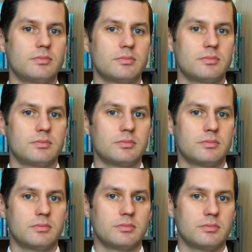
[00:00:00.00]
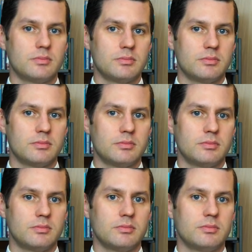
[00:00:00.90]

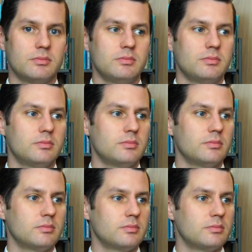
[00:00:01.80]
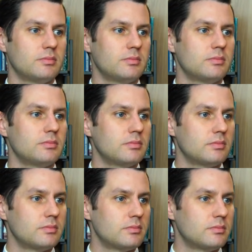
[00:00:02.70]

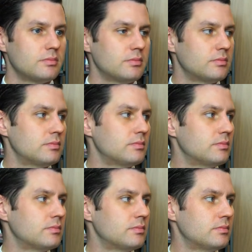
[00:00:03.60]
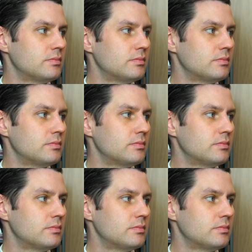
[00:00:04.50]
[no speech]